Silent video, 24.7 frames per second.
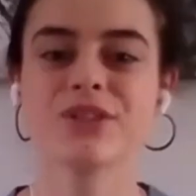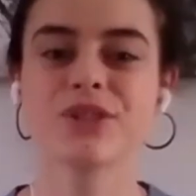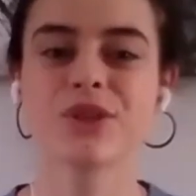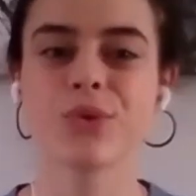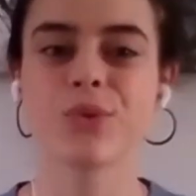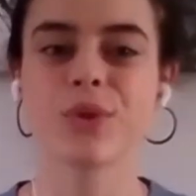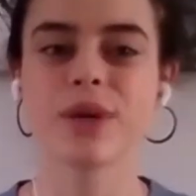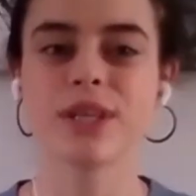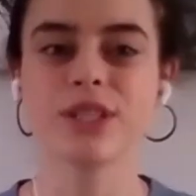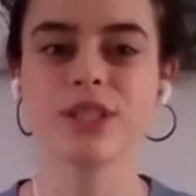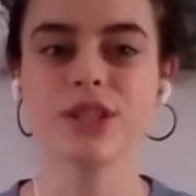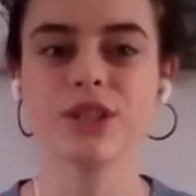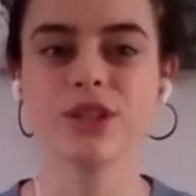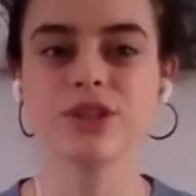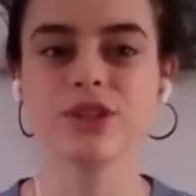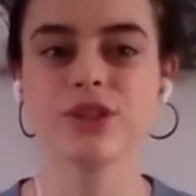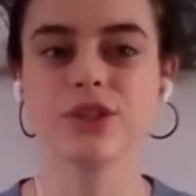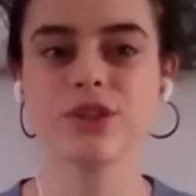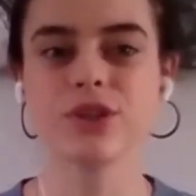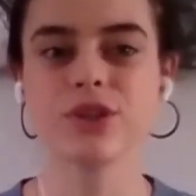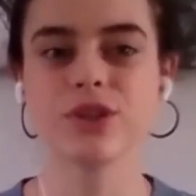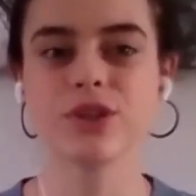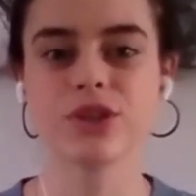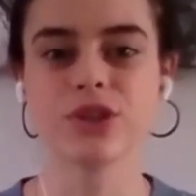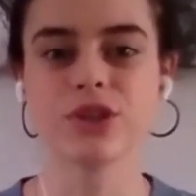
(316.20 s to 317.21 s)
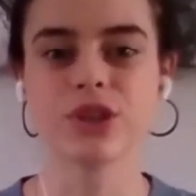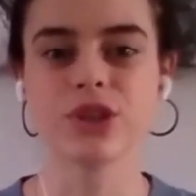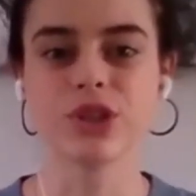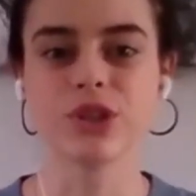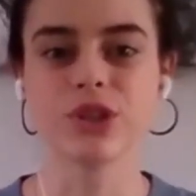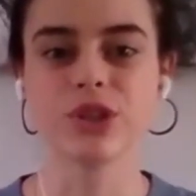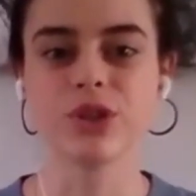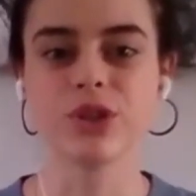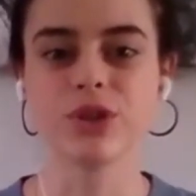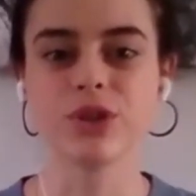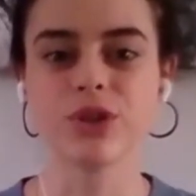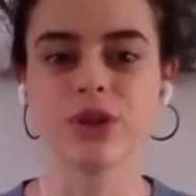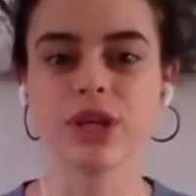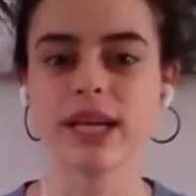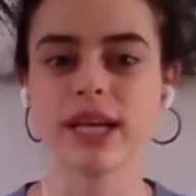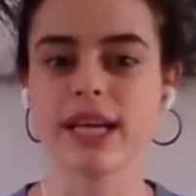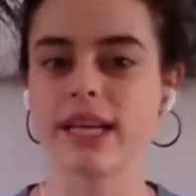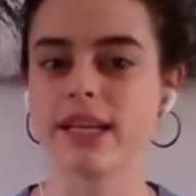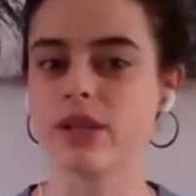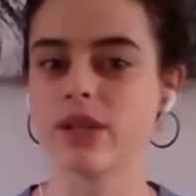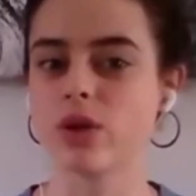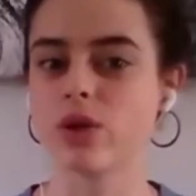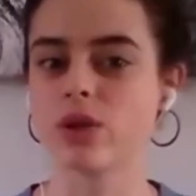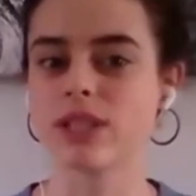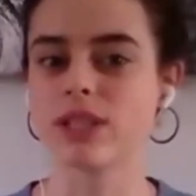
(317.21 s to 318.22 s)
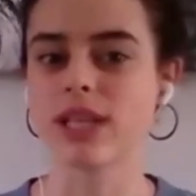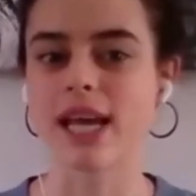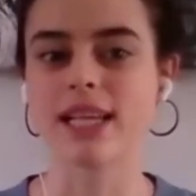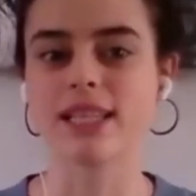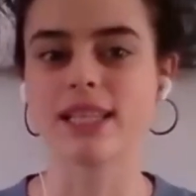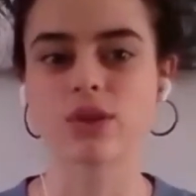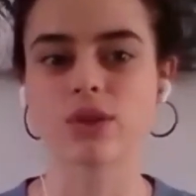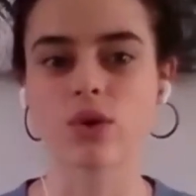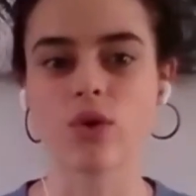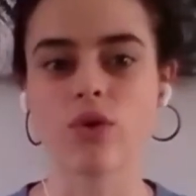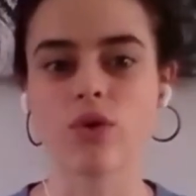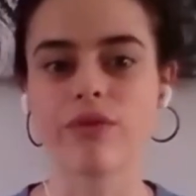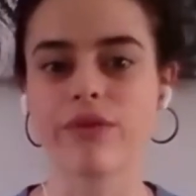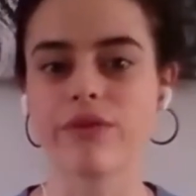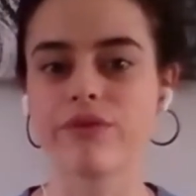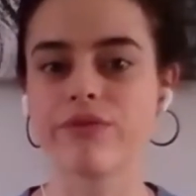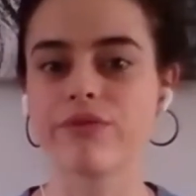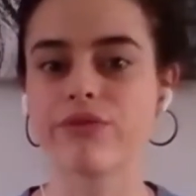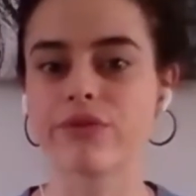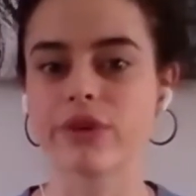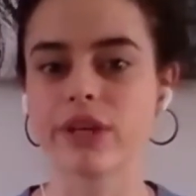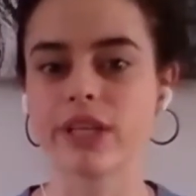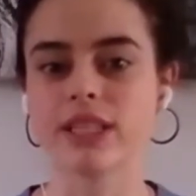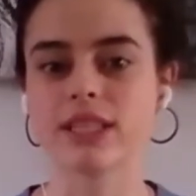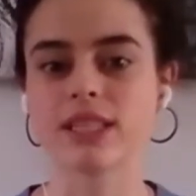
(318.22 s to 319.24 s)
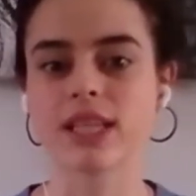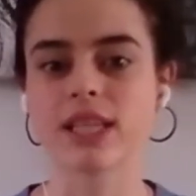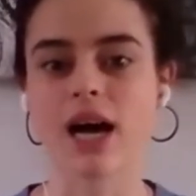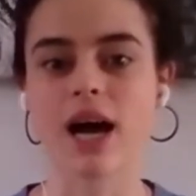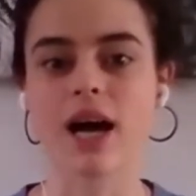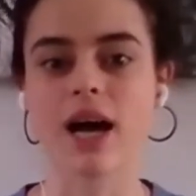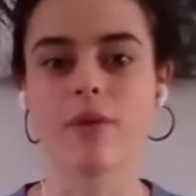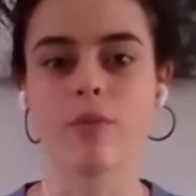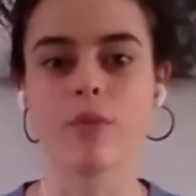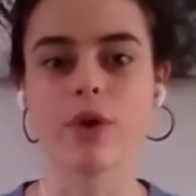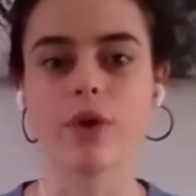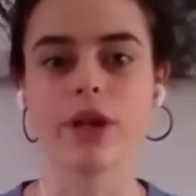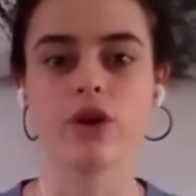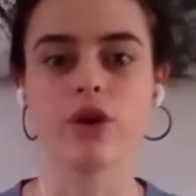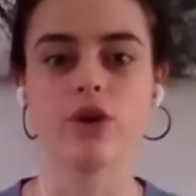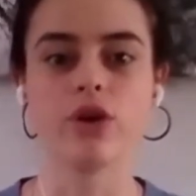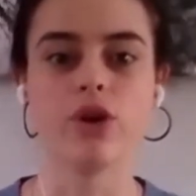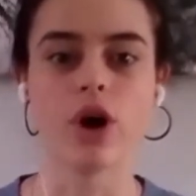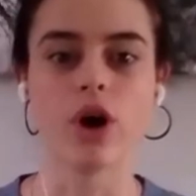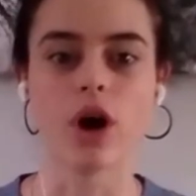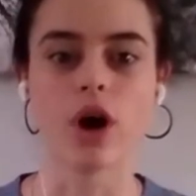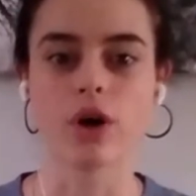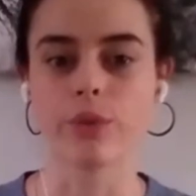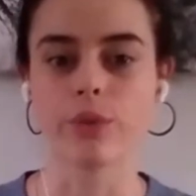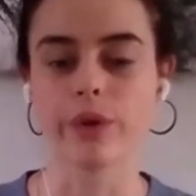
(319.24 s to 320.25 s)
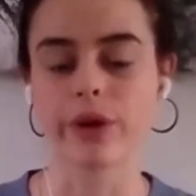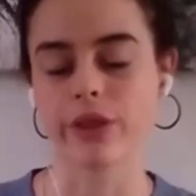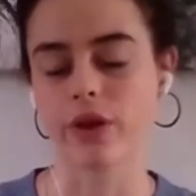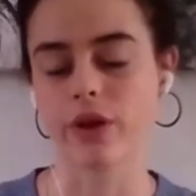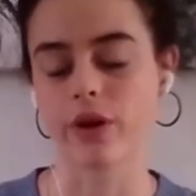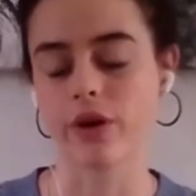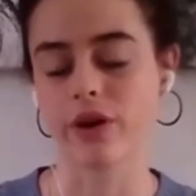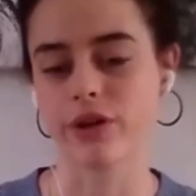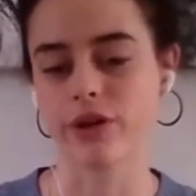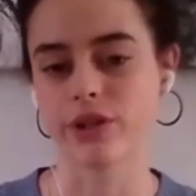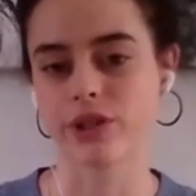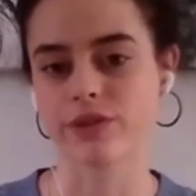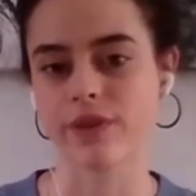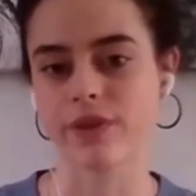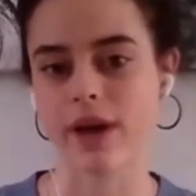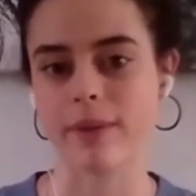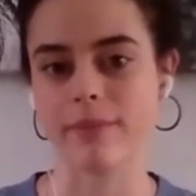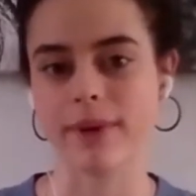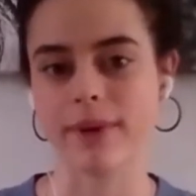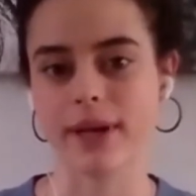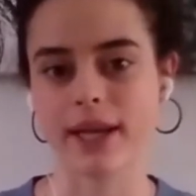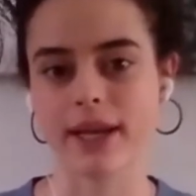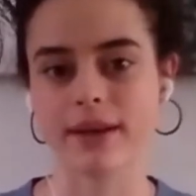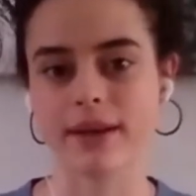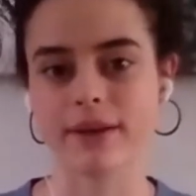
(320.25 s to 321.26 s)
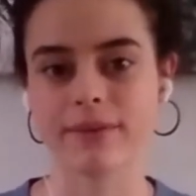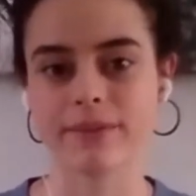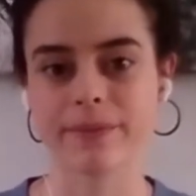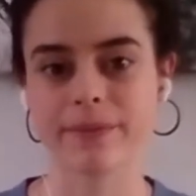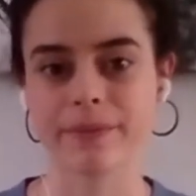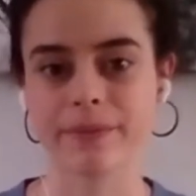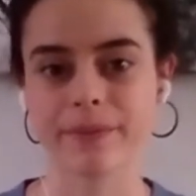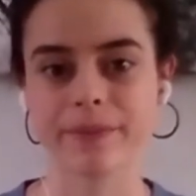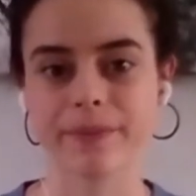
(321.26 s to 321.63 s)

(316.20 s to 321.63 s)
So what do you do in your days off and free time when you're not with your host family?